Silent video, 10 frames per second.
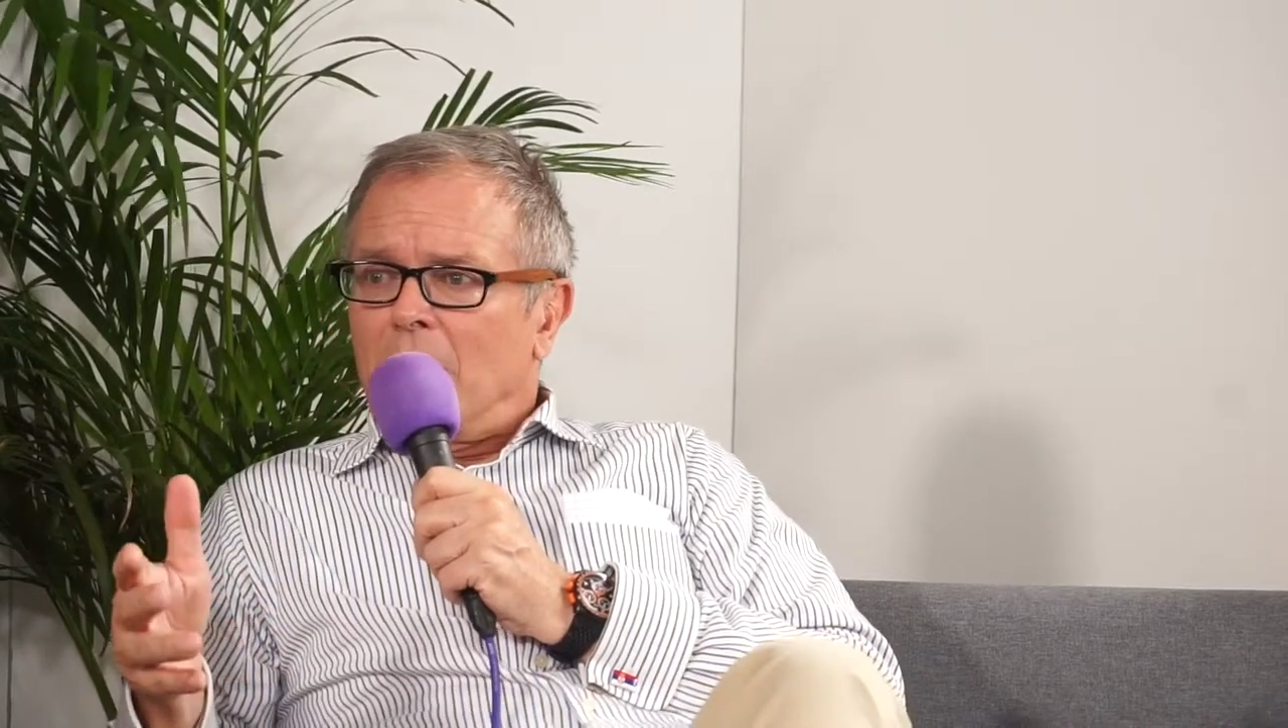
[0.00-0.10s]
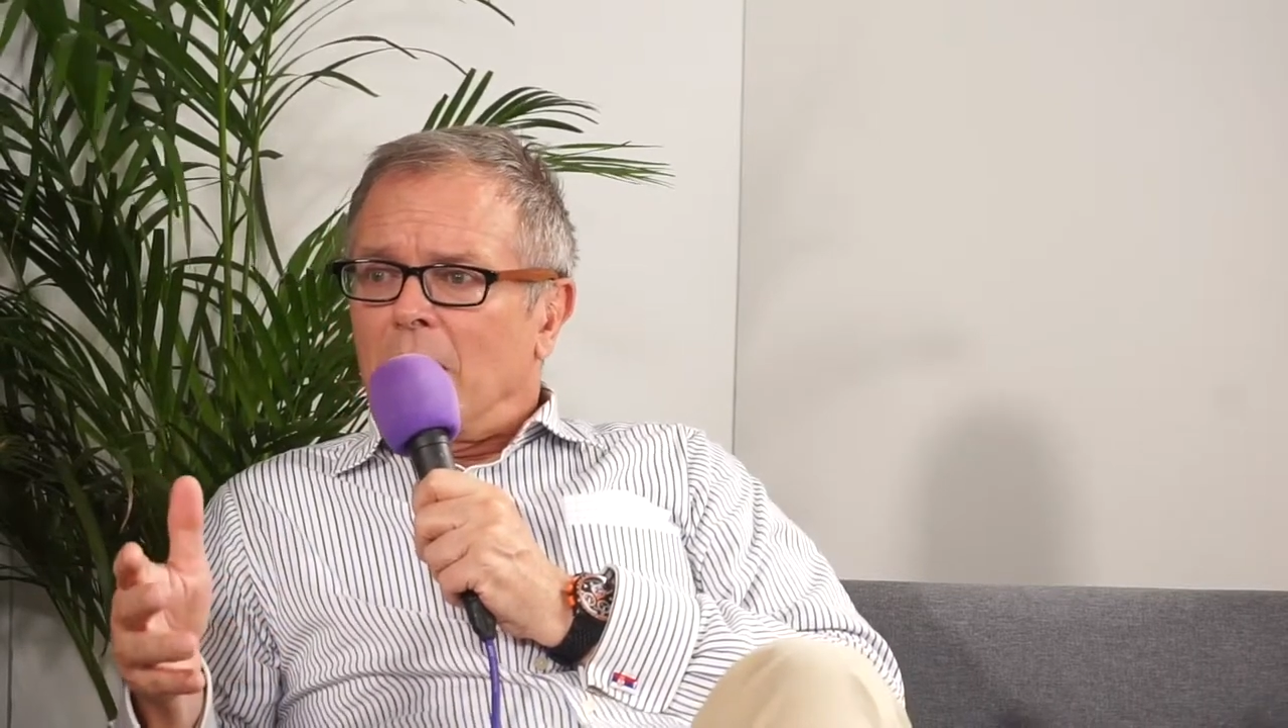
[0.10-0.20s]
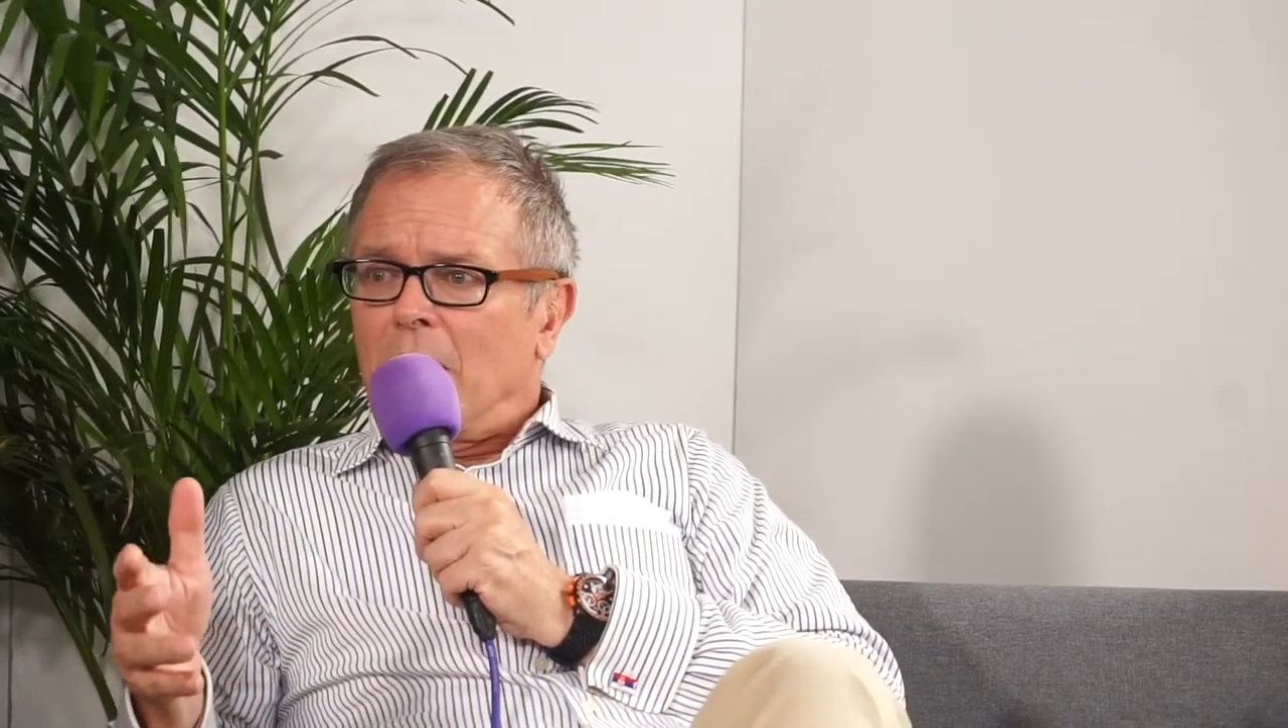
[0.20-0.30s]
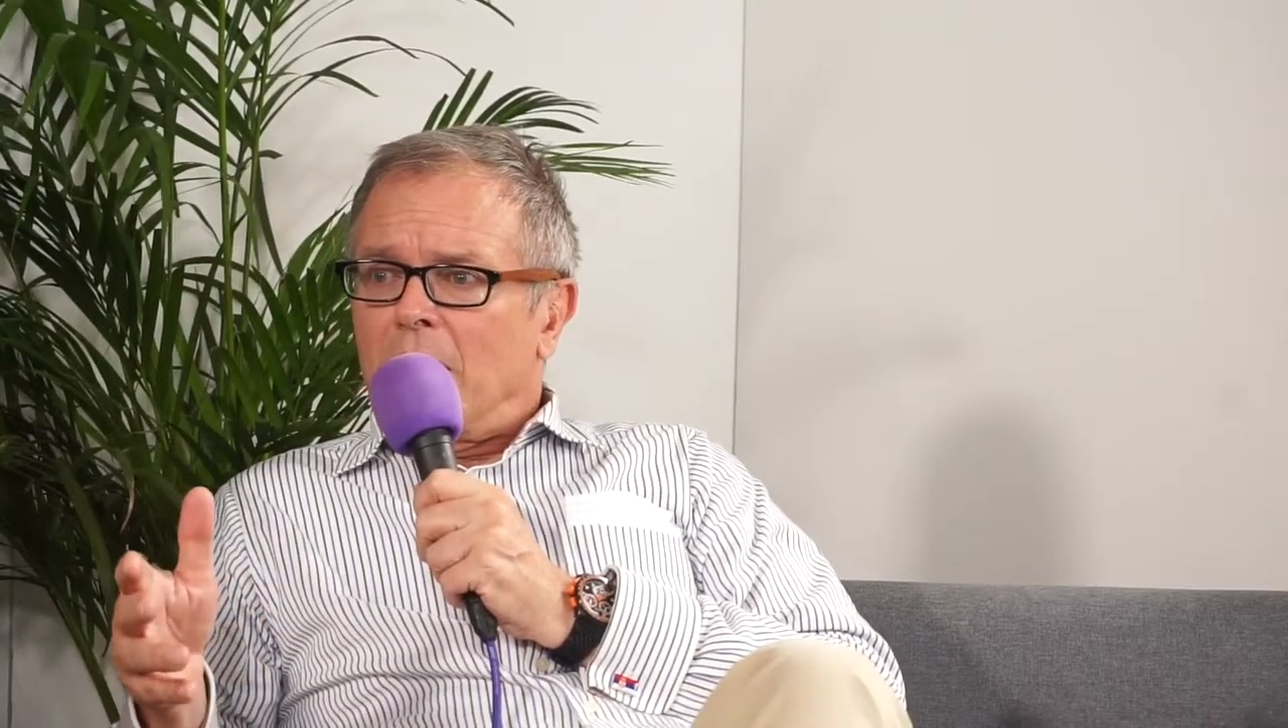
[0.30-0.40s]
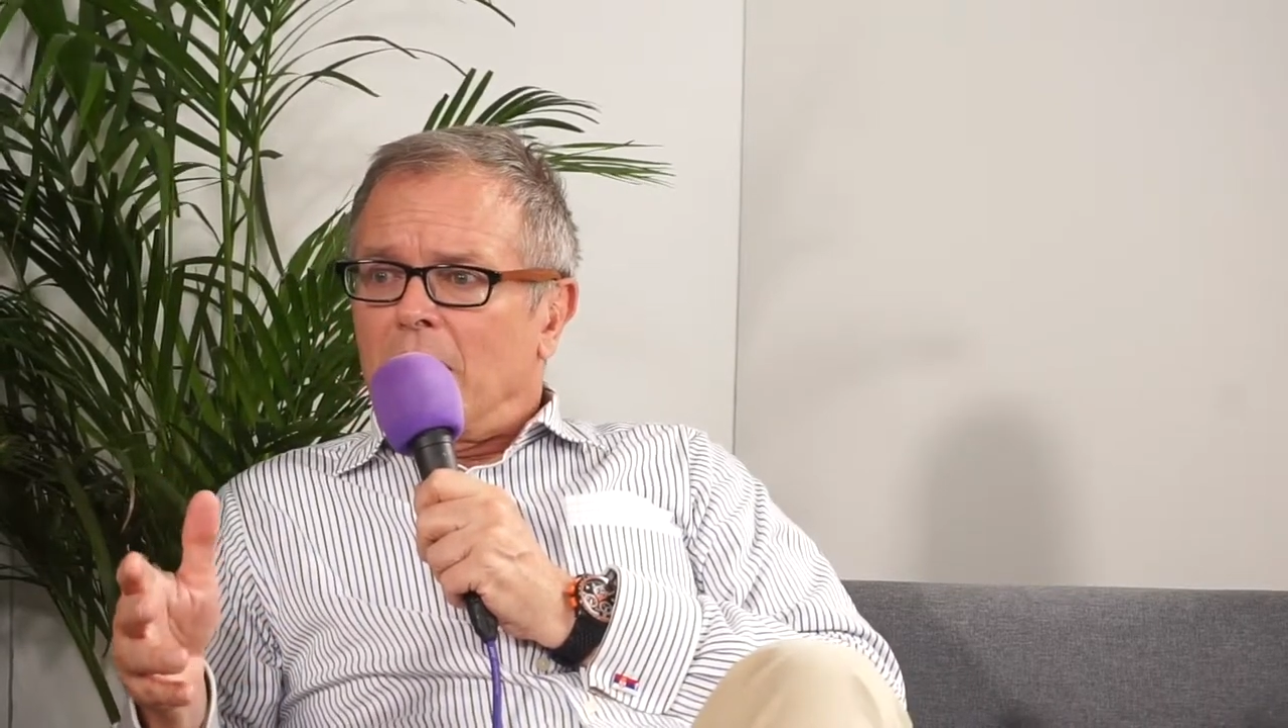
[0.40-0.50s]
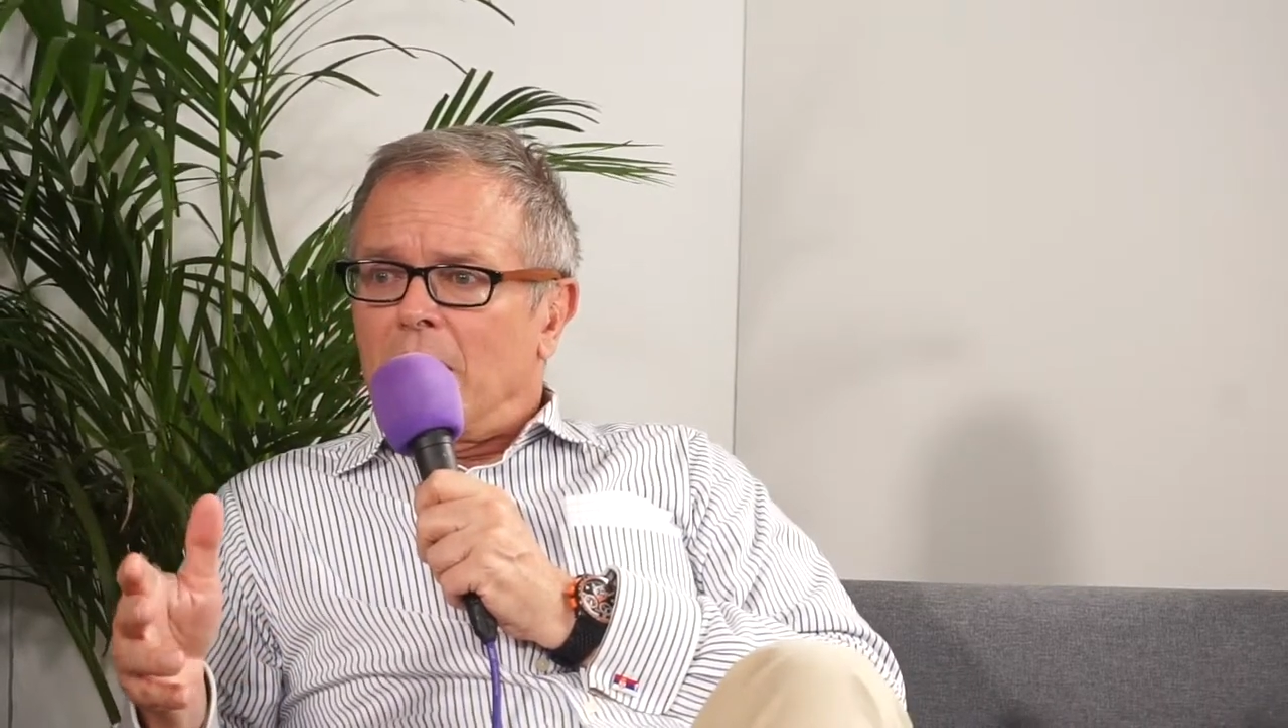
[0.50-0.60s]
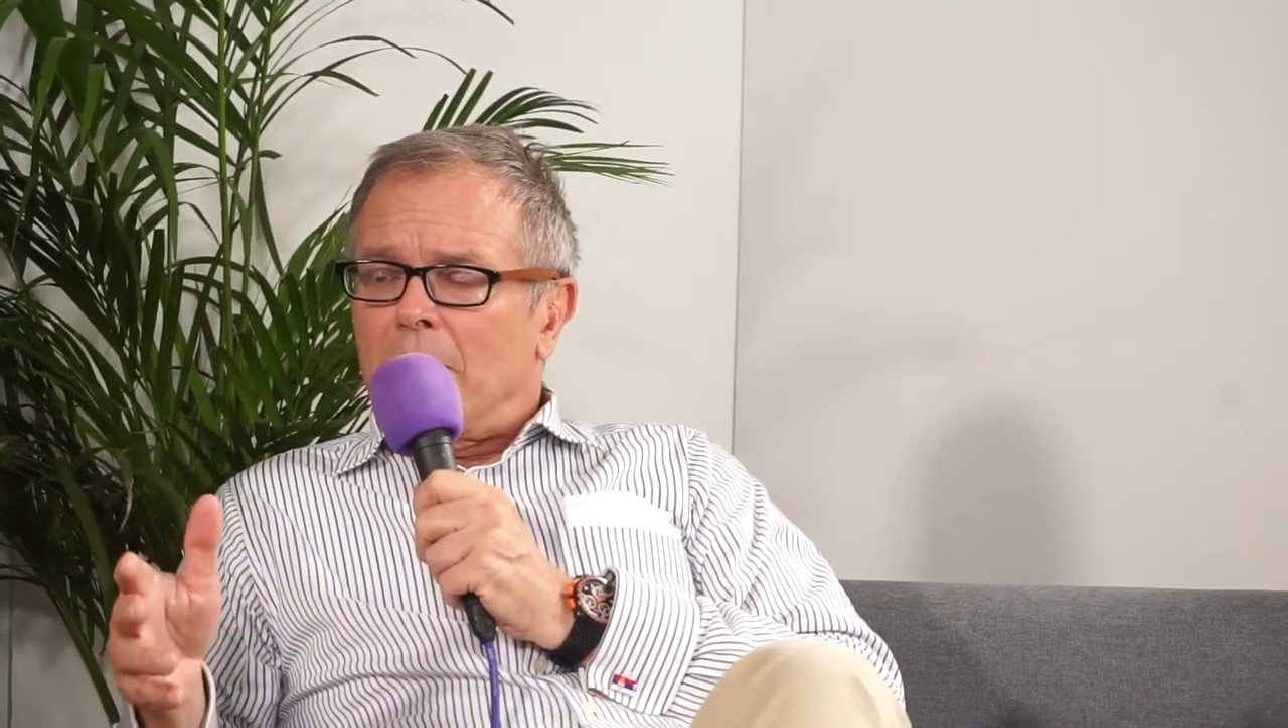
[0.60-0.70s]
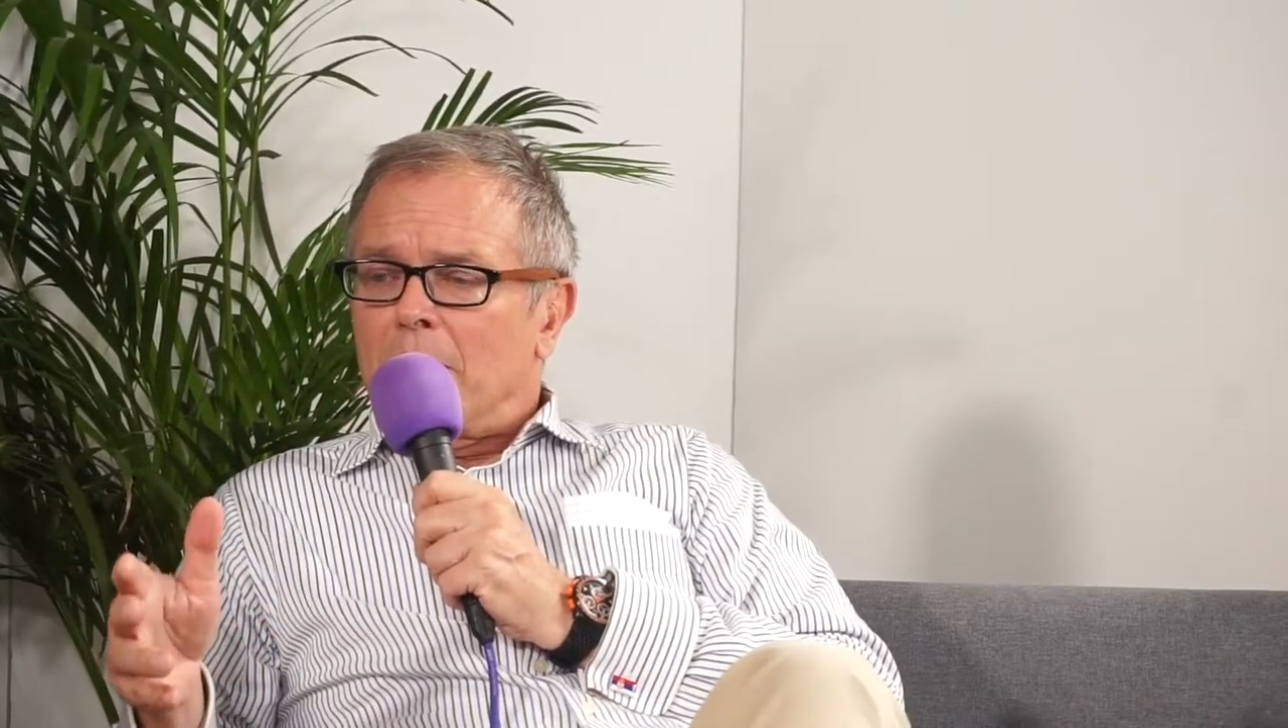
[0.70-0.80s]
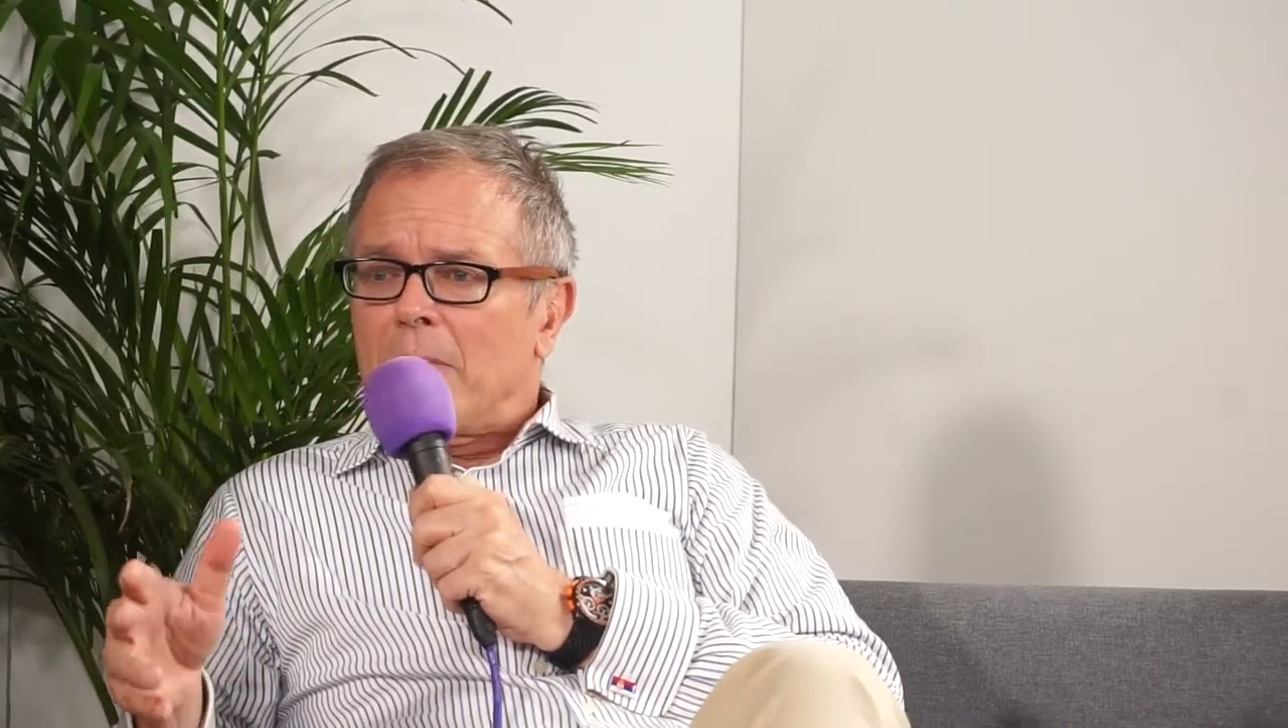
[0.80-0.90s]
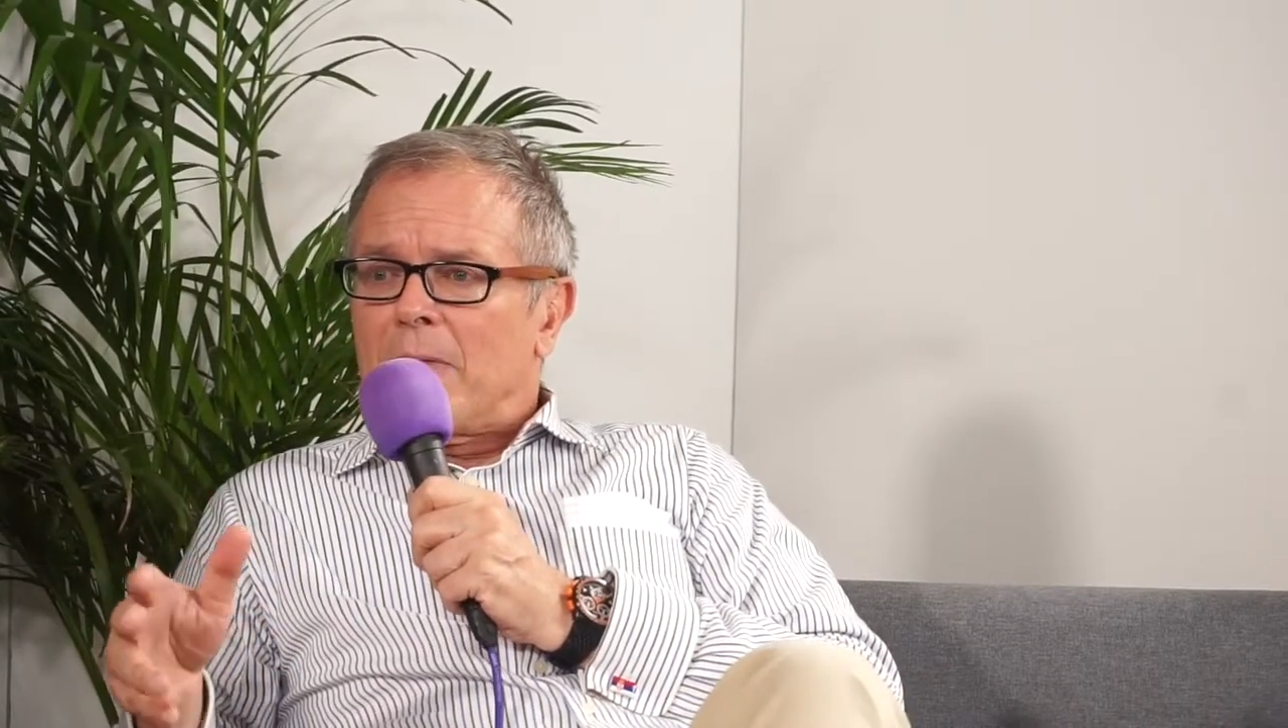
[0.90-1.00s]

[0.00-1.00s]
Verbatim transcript: uh,